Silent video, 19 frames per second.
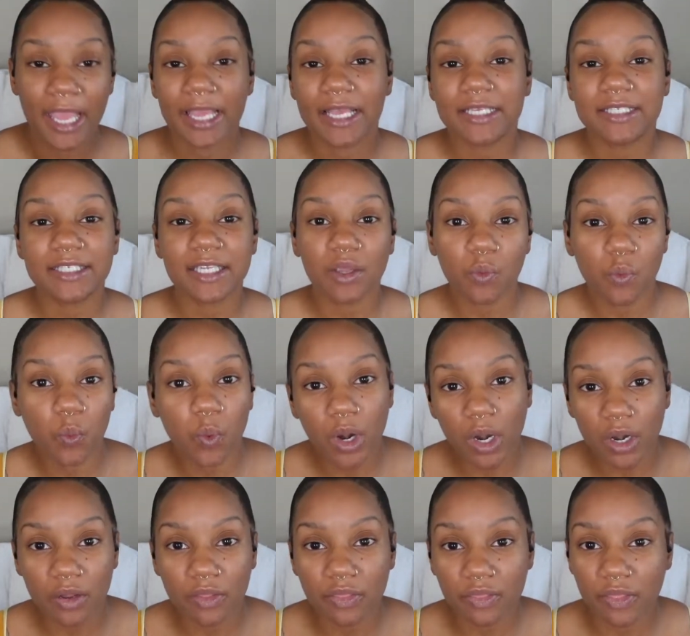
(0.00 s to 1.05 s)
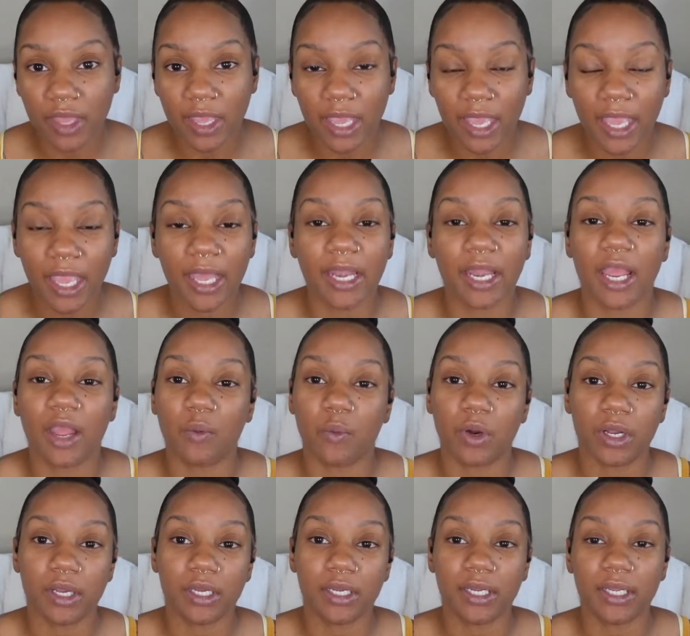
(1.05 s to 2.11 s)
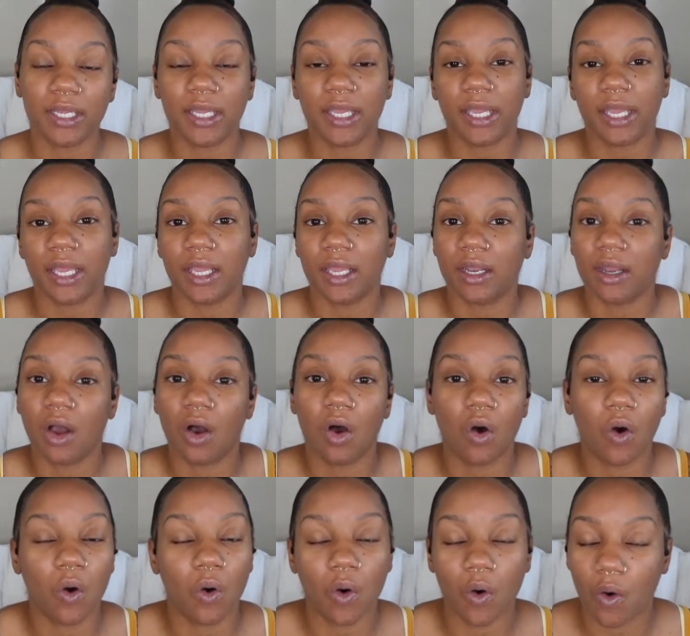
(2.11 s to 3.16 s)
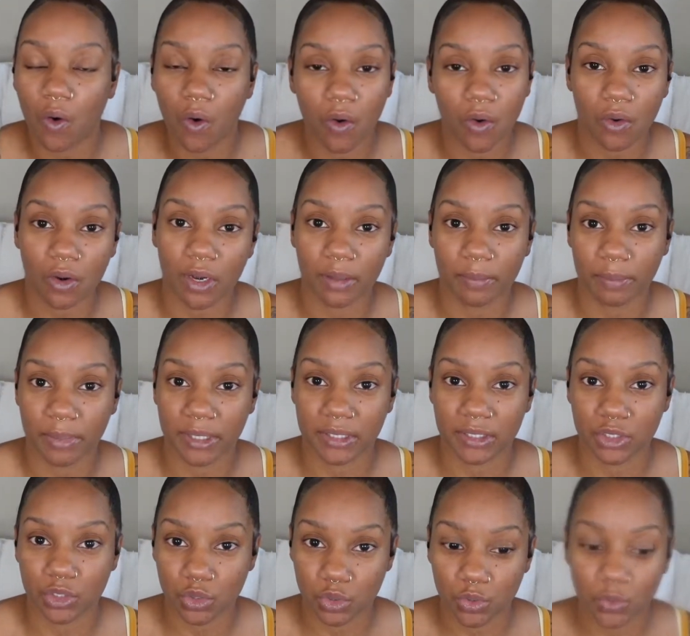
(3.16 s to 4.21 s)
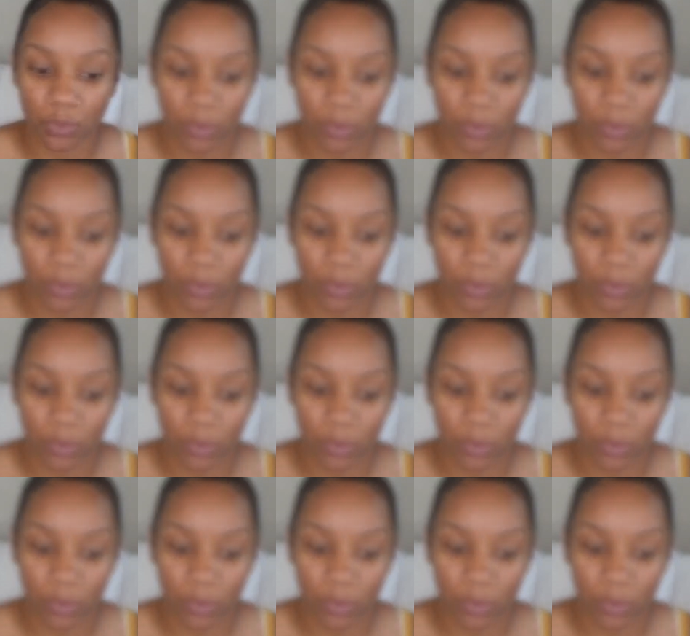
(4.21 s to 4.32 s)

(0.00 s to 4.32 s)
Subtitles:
is it worth it, and we're gonna get all up into